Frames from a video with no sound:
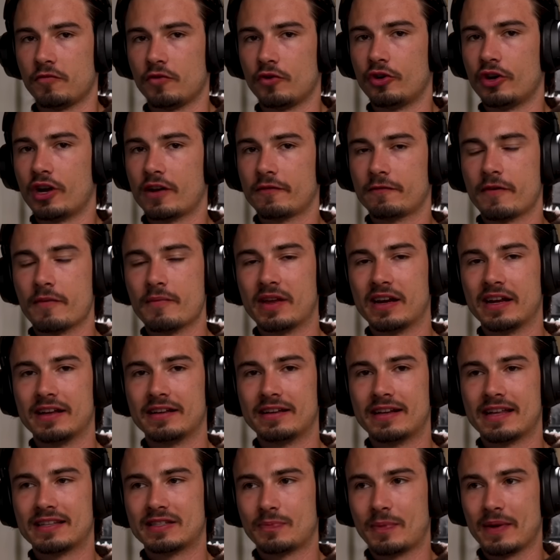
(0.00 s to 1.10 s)
If you're not familiar,
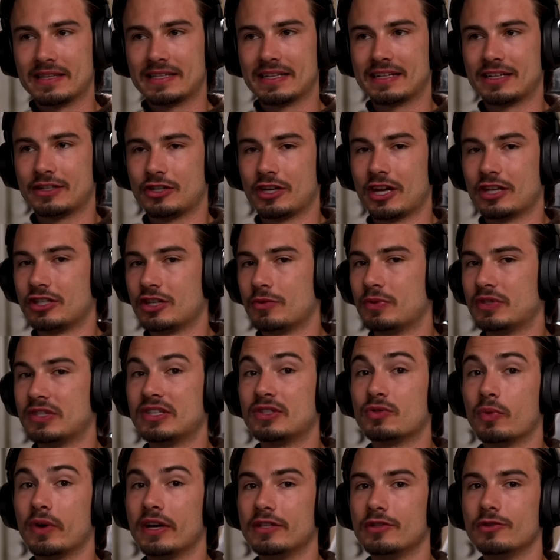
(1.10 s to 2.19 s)
that's basically
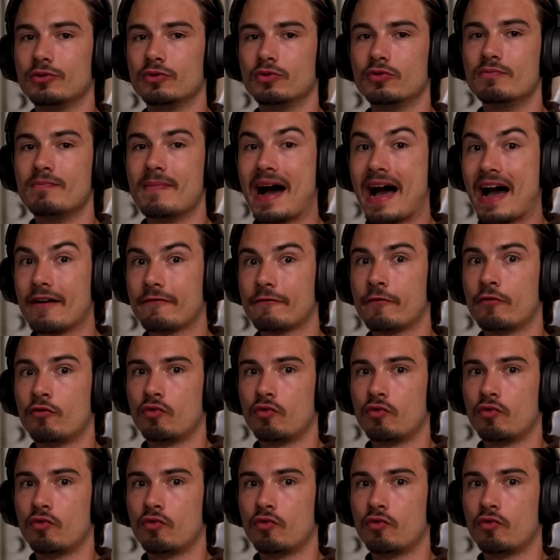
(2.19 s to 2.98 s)
ChatGPT's way to do math